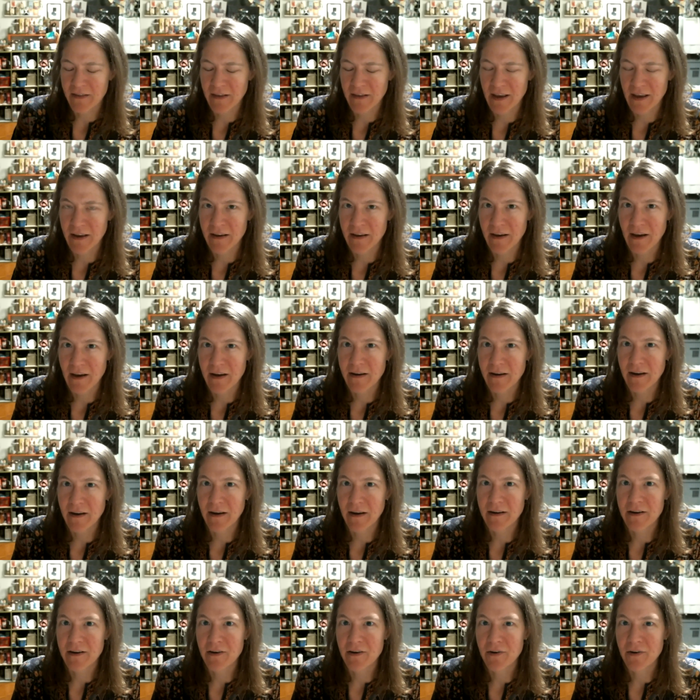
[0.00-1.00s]
Like
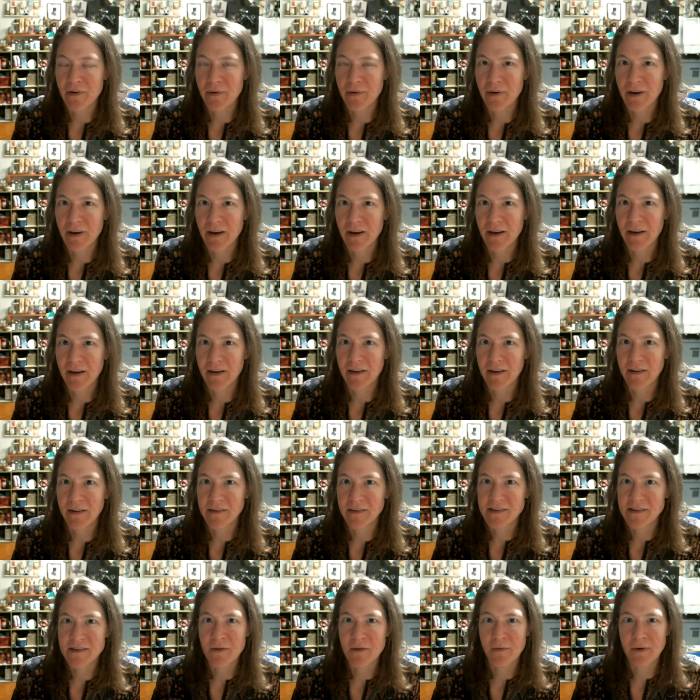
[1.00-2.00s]
I know,
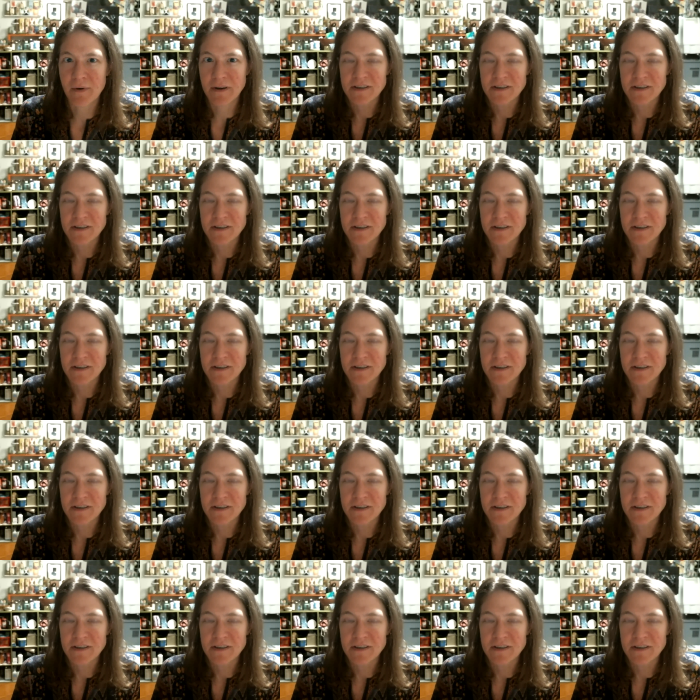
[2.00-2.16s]
so we